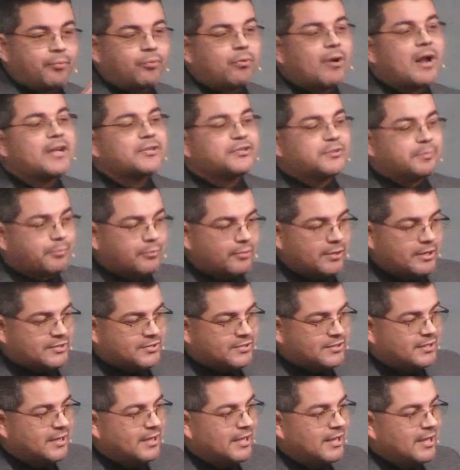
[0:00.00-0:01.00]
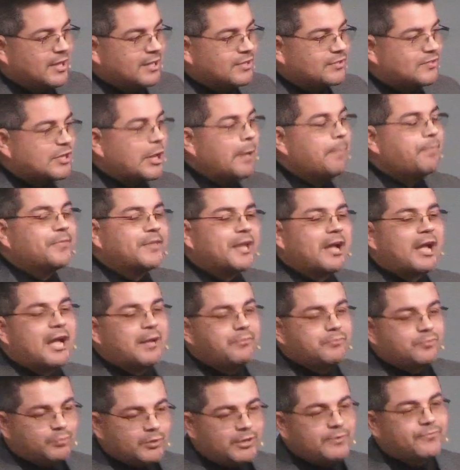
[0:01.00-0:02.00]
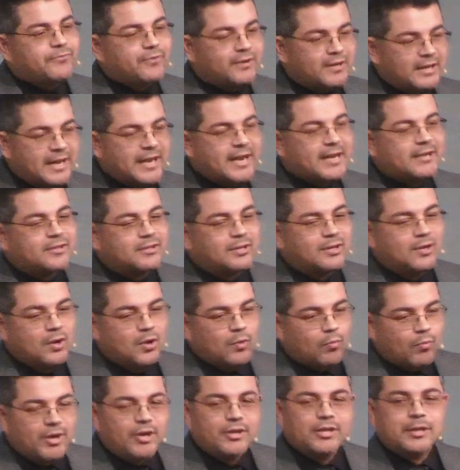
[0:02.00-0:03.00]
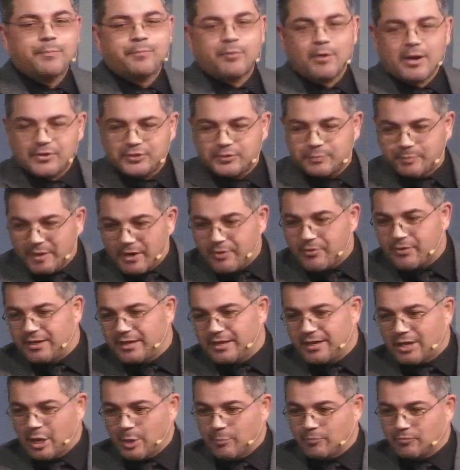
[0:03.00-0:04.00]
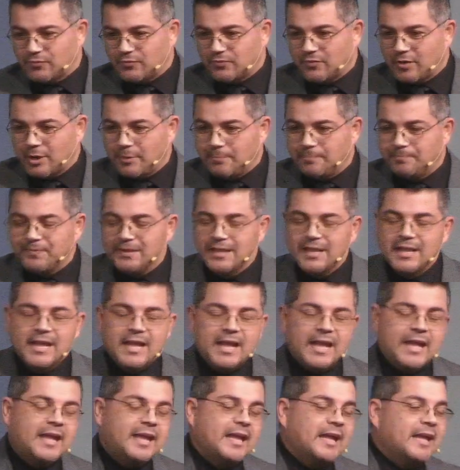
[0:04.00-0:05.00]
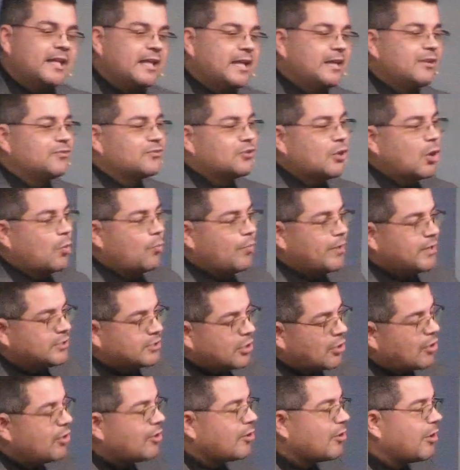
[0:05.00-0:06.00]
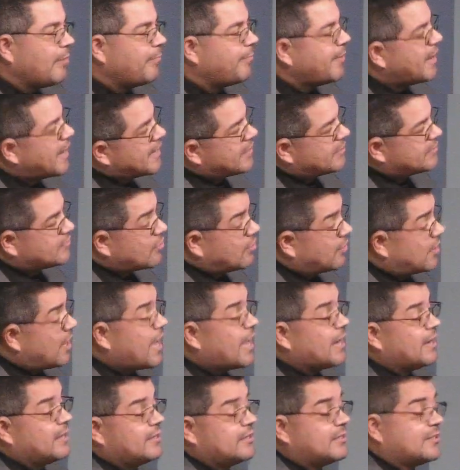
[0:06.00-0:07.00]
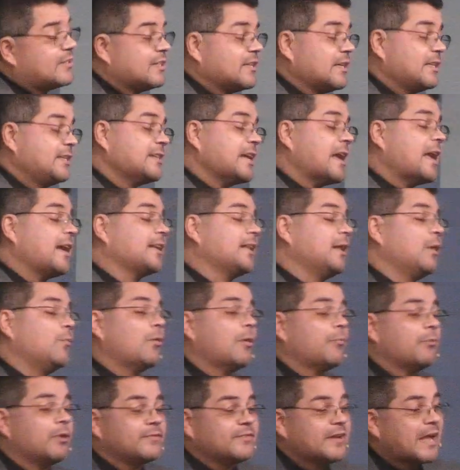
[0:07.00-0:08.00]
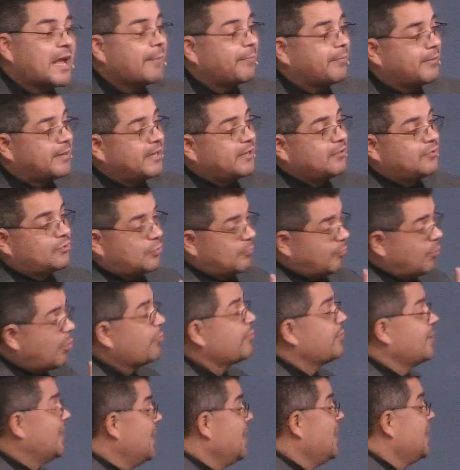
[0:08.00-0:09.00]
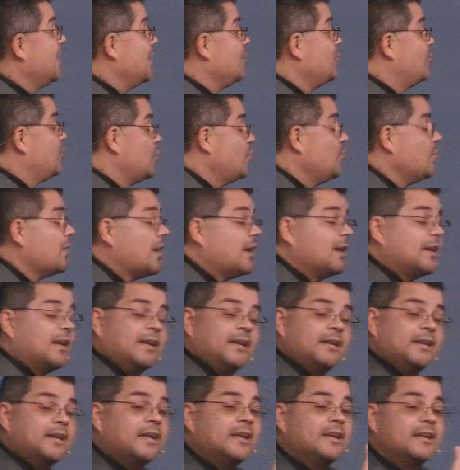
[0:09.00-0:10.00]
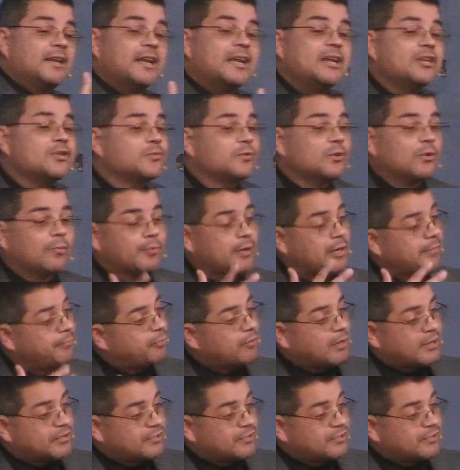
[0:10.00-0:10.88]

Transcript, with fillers: get prosperous, sometimes we forget where the prosperity comes from. And, and, so we turn our backs on God. And this is exactly what was happening to both Judah and, and Israel.